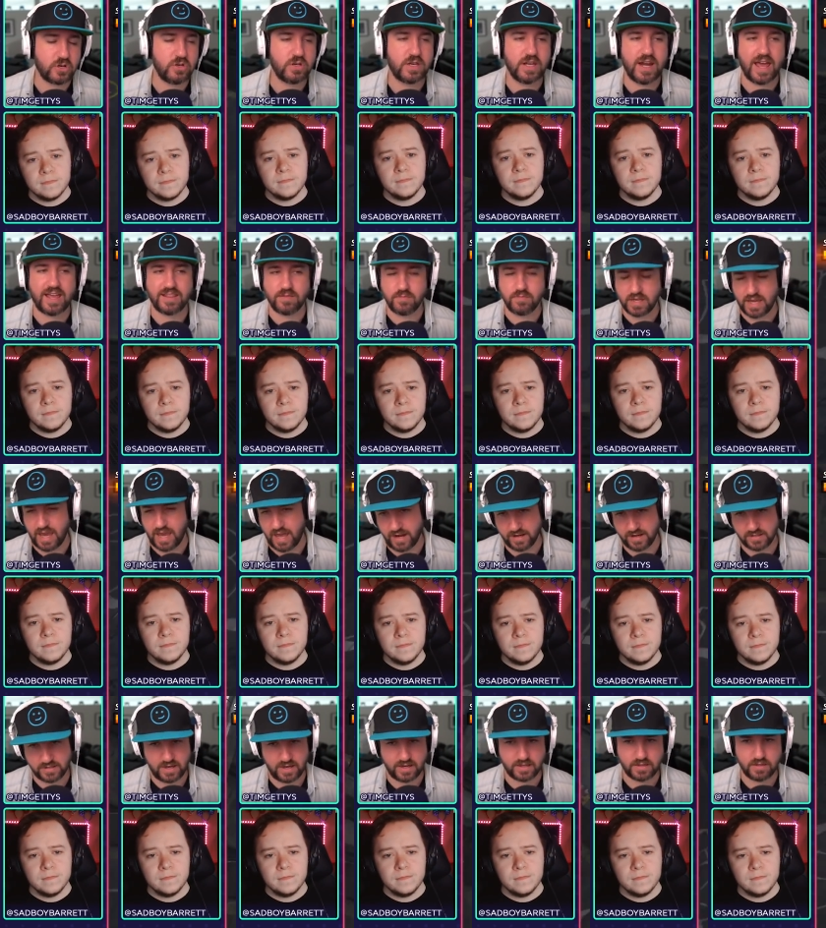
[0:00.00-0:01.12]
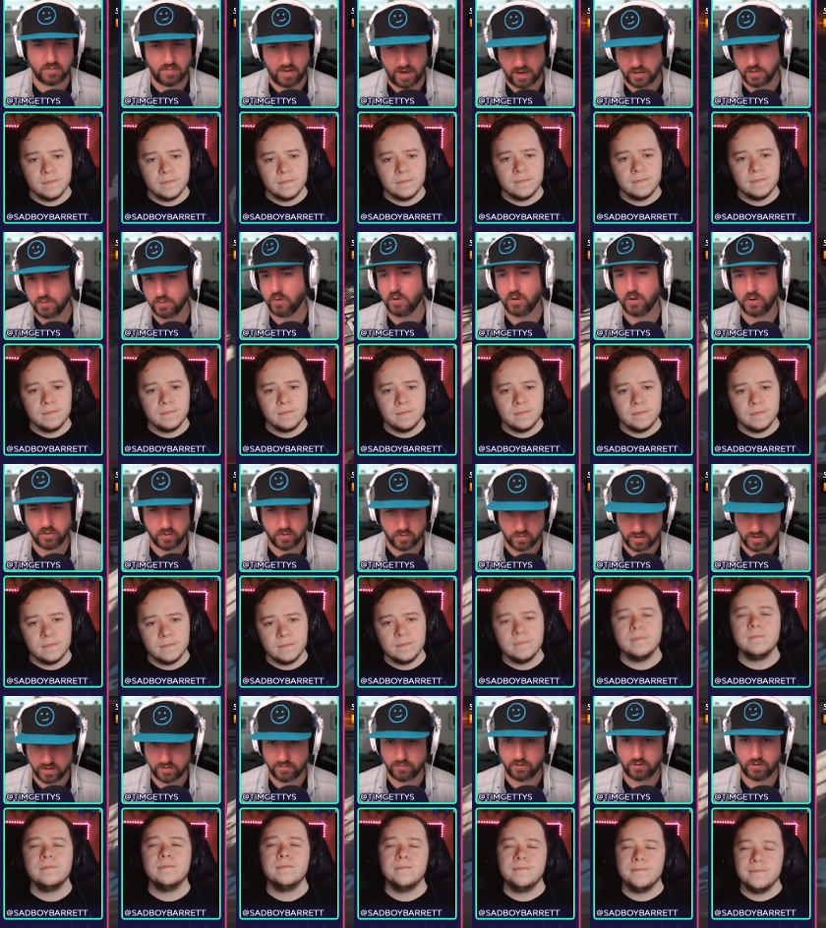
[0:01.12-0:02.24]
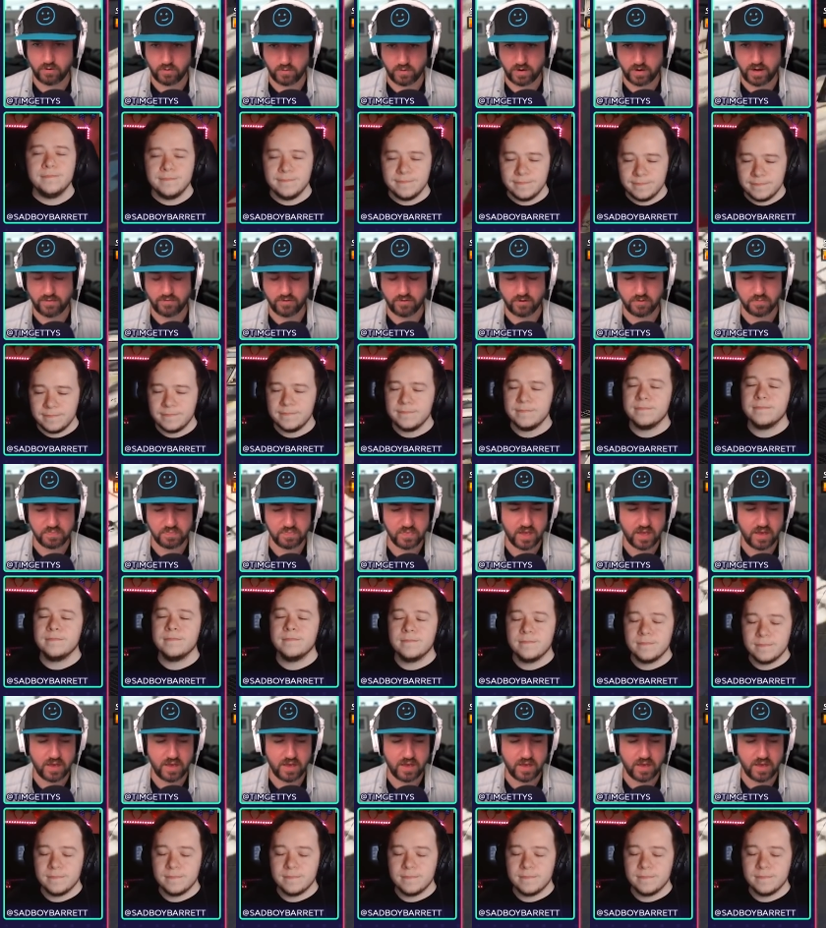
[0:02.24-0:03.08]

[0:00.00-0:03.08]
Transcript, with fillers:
Speaker 1: you can add the mechanics like the manual or the revert or whatever.